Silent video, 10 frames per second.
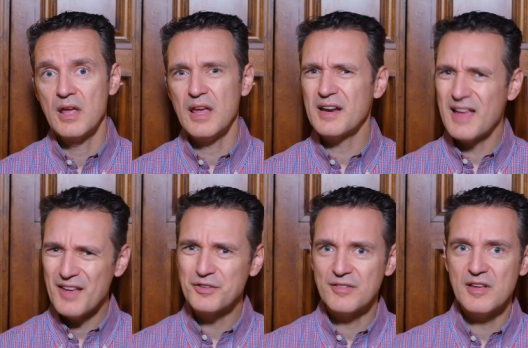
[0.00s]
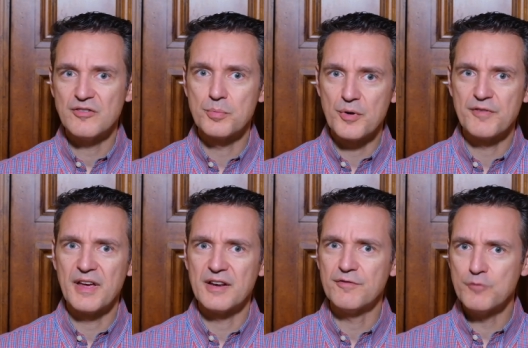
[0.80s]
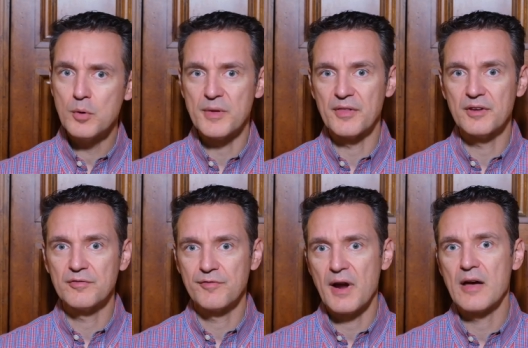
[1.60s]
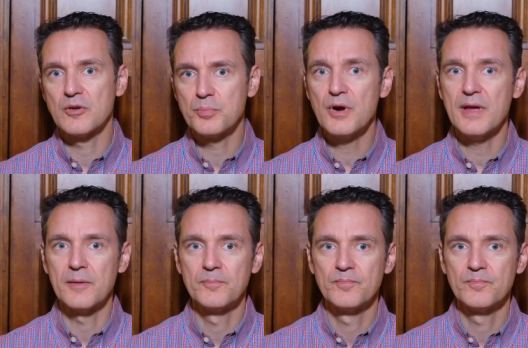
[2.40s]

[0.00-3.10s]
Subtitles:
and I hesitate to provide a formula for how to pray.